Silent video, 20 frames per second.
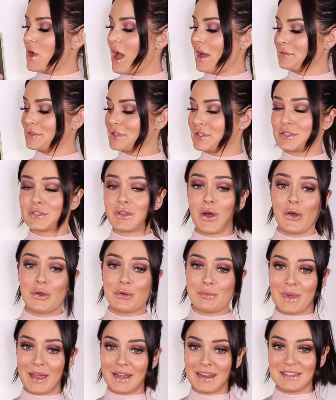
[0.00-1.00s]
you have so
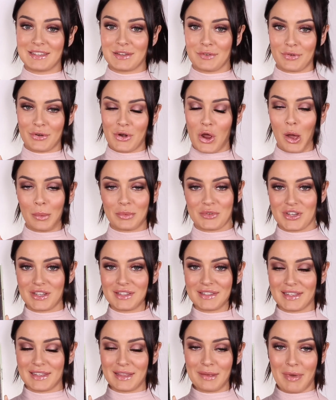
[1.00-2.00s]
many different
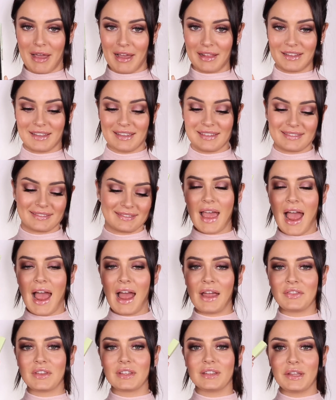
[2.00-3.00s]
options in the palette.
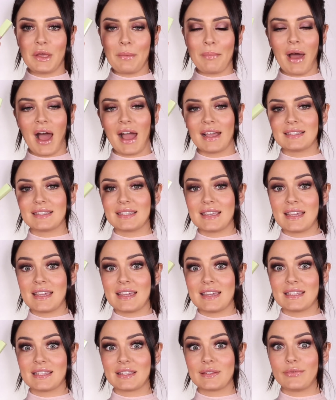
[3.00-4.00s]
And the lip icing
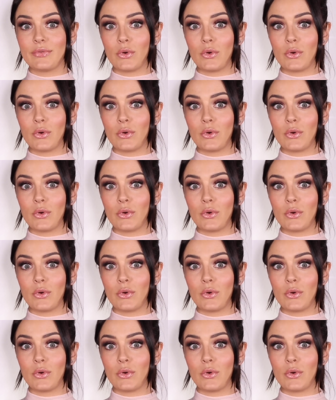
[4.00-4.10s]
is